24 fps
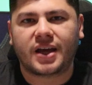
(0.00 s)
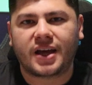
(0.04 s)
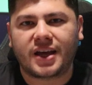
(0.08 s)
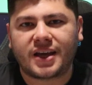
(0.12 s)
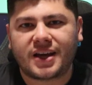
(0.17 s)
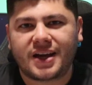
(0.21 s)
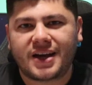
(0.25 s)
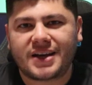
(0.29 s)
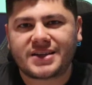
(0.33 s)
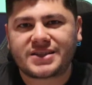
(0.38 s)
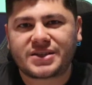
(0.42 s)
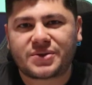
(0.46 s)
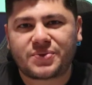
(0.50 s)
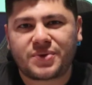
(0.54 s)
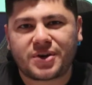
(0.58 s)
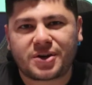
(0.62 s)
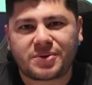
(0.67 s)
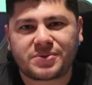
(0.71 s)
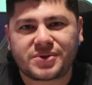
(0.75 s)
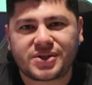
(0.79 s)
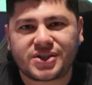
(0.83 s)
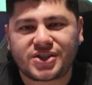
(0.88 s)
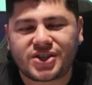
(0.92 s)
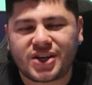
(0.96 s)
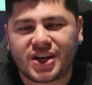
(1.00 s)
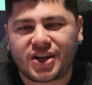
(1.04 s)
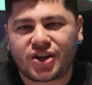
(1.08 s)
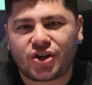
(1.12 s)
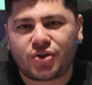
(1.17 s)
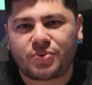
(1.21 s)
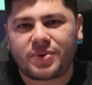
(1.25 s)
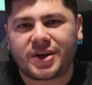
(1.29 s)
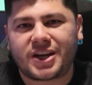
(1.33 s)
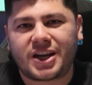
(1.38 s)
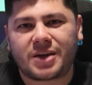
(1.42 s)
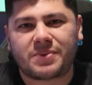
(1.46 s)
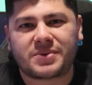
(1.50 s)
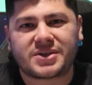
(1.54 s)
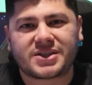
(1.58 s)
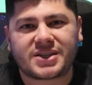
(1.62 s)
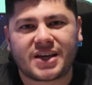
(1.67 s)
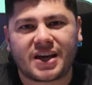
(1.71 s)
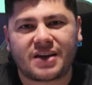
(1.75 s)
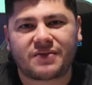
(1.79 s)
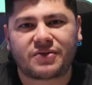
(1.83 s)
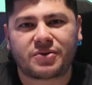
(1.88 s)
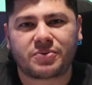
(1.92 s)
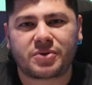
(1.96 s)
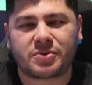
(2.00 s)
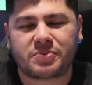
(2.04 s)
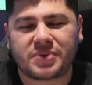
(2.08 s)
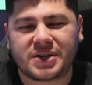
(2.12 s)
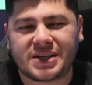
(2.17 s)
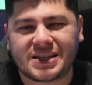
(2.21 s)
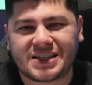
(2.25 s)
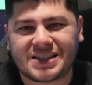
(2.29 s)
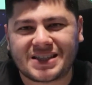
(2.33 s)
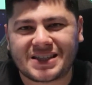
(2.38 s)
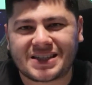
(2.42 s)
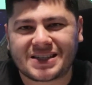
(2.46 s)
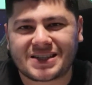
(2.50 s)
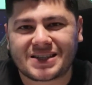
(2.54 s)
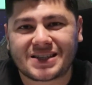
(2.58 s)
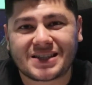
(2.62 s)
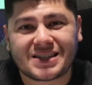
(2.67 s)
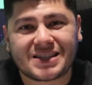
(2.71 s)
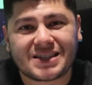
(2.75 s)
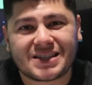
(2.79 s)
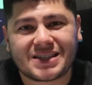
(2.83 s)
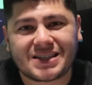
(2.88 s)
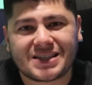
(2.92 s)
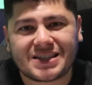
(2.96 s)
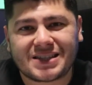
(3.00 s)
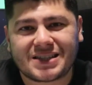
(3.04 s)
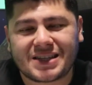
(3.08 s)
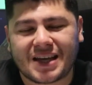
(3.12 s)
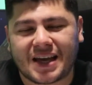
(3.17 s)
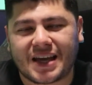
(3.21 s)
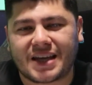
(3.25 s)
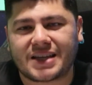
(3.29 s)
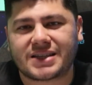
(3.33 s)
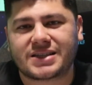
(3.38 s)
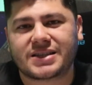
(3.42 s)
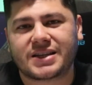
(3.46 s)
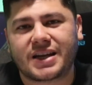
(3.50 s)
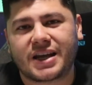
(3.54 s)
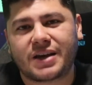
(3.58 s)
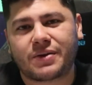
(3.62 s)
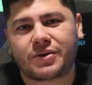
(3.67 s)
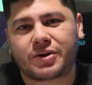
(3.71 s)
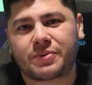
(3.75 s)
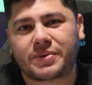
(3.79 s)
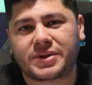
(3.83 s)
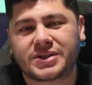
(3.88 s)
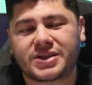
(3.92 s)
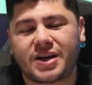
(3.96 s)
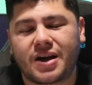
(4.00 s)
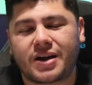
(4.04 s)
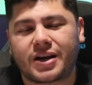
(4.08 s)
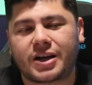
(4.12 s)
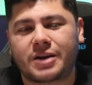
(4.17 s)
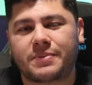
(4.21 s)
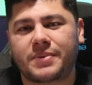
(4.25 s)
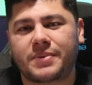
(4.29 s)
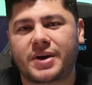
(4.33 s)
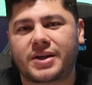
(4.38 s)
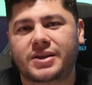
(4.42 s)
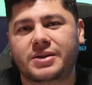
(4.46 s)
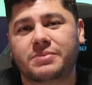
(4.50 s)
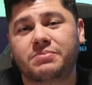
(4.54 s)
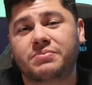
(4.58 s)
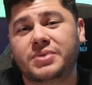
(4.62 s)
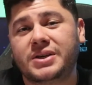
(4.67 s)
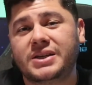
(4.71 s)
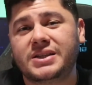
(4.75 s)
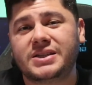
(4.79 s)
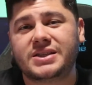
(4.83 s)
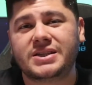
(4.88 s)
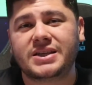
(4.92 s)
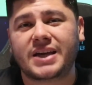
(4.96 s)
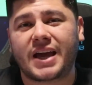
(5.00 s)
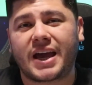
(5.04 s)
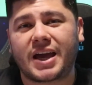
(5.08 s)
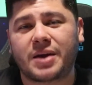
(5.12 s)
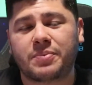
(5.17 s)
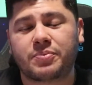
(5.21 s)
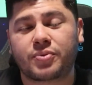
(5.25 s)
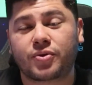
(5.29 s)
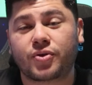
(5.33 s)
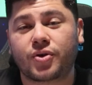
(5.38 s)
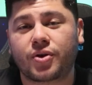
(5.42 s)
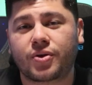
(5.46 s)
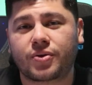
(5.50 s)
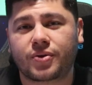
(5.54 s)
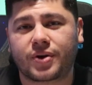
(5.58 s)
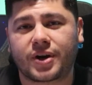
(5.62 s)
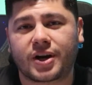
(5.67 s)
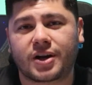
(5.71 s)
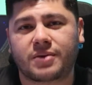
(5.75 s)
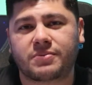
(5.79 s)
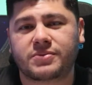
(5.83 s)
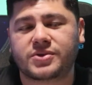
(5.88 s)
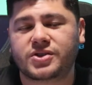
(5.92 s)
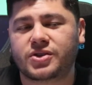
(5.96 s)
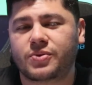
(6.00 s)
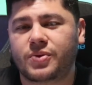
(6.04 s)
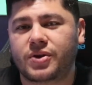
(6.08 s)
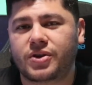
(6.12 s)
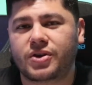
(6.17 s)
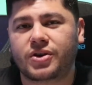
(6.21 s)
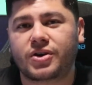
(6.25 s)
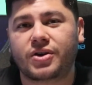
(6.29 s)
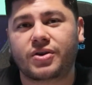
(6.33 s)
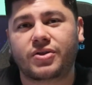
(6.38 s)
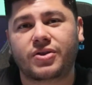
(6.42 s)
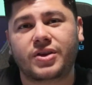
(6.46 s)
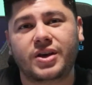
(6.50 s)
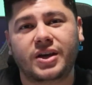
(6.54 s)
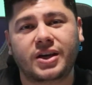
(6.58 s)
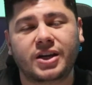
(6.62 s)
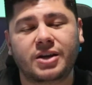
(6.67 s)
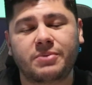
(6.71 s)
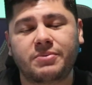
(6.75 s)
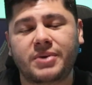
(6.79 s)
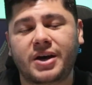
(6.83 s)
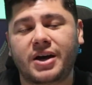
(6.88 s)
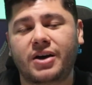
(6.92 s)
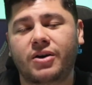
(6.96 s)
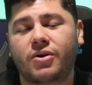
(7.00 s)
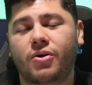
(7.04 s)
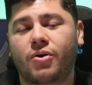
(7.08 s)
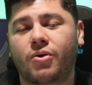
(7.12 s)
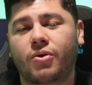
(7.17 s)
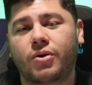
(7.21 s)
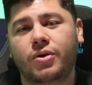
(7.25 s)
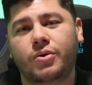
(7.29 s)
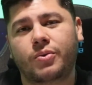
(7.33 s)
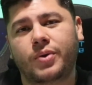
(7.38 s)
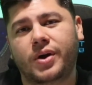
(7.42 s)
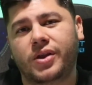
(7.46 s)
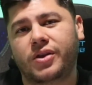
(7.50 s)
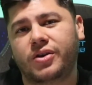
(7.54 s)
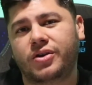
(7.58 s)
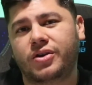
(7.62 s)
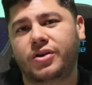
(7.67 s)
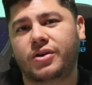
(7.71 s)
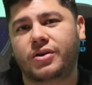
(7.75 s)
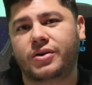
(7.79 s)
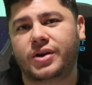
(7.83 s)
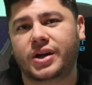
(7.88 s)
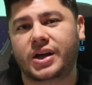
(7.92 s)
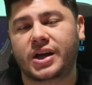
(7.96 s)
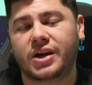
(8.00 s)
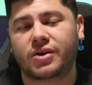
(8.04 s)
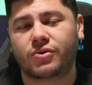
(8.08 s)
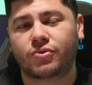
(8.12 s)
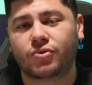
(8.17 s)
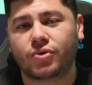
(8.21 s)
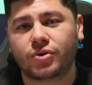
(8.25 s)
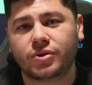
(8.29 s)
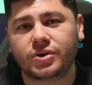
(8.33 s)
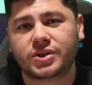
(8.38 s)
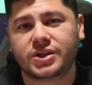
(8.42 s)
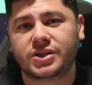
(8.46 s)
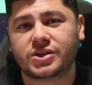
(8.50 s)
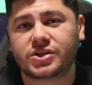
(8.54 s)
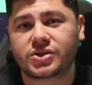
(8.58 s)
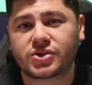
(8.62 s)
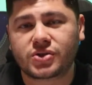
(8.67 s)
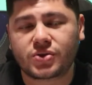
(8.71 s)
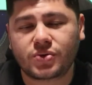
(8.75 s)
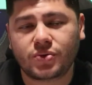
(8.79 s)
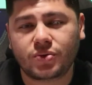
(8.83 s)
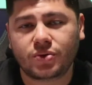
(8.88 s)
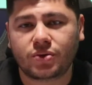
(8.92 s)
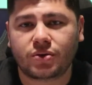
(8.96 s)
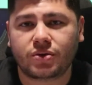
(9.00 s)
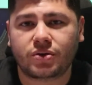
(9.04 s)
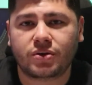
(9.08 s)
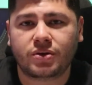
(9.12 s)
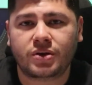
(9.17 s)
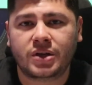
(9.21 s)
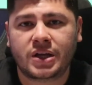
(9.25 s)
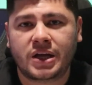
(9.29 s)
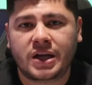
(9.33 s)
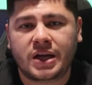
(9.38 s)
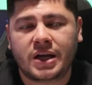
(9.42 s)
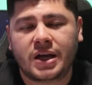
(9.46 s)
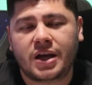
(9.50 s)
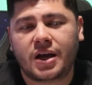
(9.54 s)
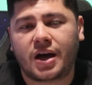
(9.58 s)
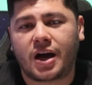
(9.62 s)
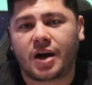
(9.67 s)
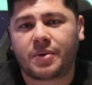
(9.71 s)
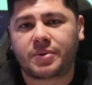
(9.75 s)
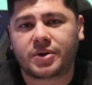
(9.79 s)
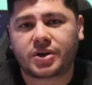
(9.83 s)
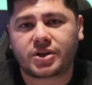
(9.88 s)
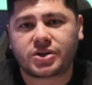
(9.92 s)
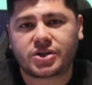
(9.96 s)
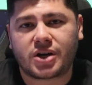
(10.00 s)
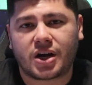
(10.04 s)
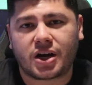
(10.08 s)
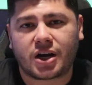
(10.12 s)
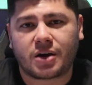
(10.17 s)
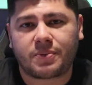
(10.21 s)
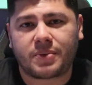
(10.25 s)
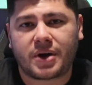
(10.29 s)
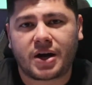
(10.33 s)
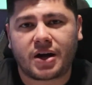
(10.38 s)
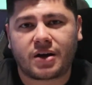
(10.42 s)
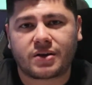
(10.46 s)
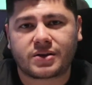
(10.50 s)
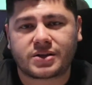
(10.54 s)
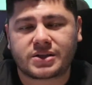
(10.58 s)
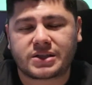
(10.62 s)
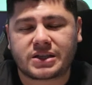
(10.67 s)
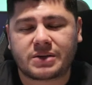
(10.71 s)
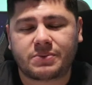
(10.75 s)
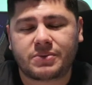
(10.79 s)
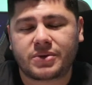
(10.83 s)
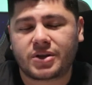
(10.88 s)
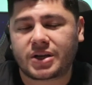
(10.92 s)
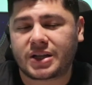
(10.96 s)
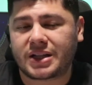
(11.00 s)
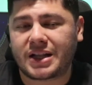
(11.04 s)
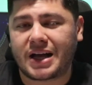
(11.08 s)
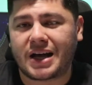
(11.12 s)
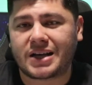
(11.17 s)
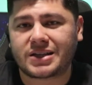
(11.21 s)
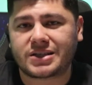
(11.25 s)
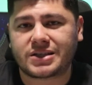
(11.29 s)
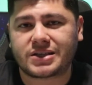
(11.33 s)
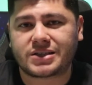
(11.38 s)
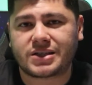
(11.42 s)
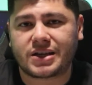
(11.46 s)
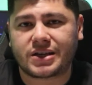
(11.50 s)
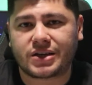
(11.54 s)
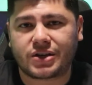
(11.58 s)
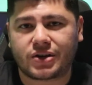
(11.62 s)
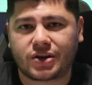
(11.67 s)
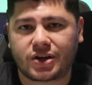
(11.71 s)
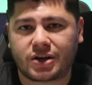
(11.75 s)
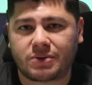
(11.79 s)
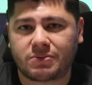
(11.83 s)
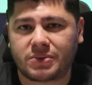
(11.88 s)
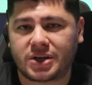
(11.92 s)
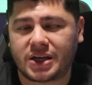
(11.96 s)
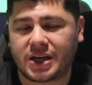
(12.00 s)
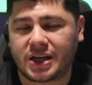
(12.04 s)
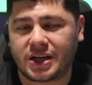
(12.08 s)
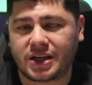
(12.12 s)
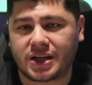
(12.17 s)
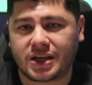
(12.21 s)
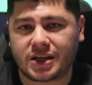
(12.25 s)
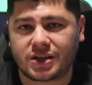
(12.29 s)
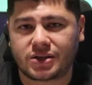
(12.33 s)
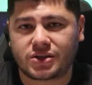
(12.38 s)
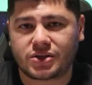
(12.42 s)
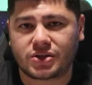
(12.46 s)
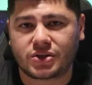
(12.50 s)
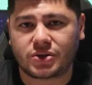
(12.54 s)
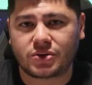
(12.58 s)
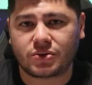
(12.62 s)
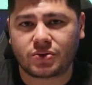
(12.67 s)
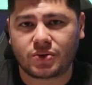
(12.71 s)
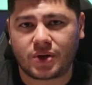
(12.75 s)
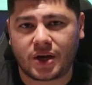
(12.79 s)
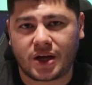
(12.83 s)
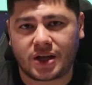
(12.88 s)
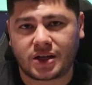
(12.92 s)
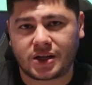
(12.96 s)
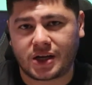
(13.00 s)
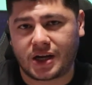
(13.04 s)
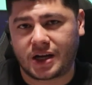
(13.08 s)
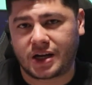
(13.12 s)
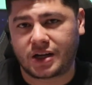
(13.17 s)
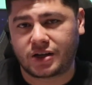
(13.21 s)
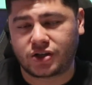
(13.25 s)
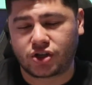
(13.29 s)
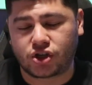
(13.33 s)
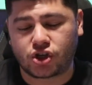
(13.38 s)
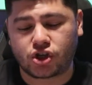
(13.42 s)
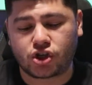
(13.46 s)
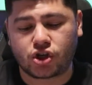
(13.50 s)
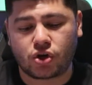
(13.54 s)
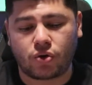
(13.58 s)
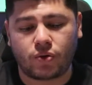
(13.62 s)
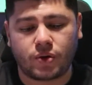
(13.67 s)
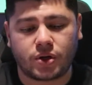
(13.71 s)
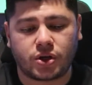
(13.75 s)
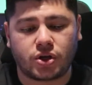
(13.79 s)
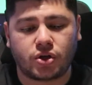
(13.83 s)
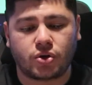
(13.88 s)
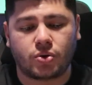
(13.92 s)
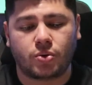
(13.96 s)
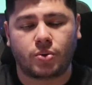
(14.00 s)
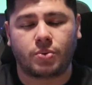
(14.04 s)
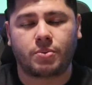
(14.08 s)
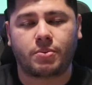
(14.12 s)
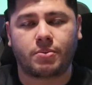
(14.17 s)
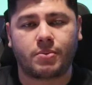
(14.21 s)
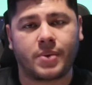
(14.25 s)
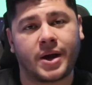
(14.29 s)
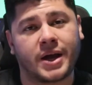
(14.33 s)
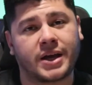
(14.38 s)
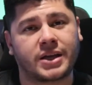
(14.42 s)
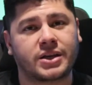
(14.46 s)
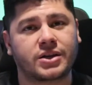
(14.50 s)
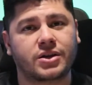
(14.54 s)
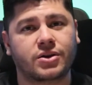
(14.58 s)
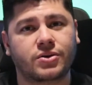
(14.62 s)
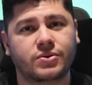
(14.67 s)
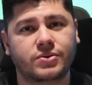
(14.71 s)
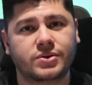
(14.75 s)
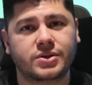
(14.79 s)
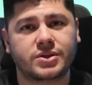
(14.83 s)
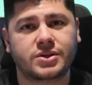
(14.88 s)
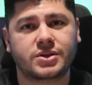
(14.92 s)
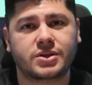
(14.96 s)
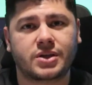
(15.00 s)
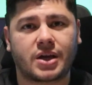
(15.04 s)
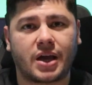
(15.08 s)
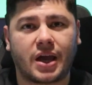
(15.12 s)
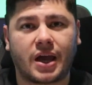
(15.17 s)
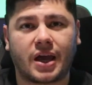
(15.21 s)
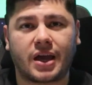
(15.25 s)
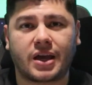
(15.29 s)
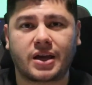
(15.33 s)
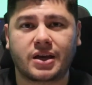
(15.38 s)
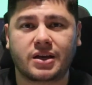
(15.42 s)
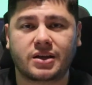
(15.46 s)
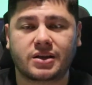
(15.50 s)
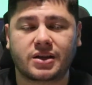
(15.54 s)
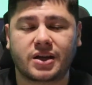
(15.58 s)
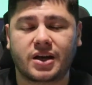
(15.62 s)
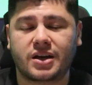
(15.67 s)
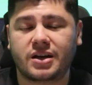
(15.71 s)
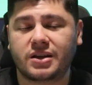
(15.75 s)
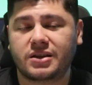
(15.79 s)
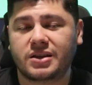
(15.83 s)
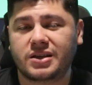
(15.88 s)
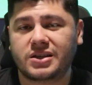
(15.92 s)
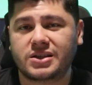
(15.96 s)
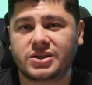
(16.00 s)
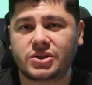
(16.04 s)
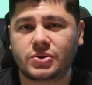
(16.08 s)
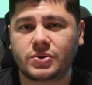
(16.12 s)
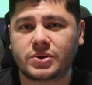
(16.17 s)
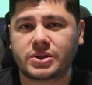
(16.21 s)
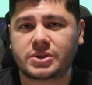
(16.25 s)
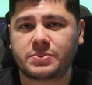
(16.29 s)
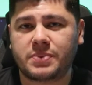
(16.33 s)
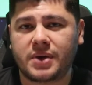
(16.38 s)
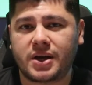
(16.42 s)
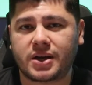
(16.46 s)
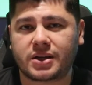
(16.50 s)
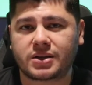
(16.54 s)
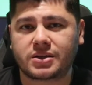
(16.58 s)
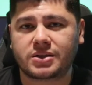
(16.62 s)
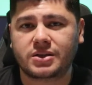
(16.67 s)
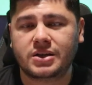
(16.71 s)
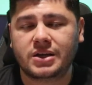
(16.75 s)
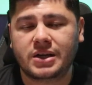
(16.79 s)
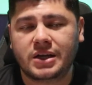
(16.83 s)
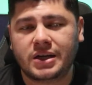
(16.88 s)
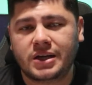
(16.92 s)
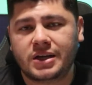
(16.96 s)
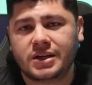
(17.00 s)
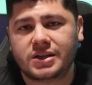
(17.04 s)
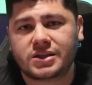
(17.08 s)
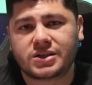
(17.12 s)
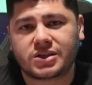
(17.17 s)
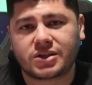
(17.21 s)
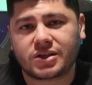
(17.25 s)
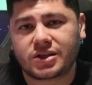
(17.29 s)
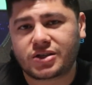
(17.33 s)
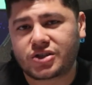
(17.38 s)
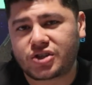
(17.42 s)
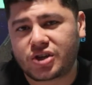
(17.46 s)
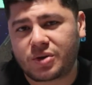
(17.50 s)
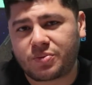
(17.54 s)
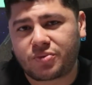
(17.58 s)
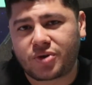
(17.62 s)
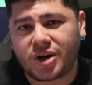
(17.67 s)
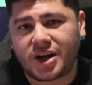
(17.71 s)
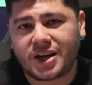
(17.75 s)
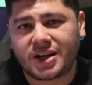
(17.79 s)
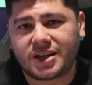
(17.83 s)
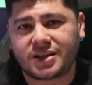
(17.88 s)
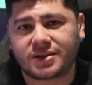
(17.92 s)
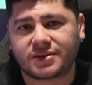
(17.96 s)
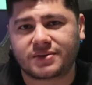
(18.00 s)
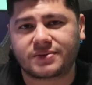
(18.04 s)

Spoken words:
Hey guys, and welcome to the channel. My name is Cam from the PTA Assistants, and today we're going to be talking about the PTA program. So whether you're thinking about or whether you're already enrolled in school, I'm going to talk about some of the classes that you're going to be getting into and kind of just showing you my notes and kind of things to expect. So let's jump right in.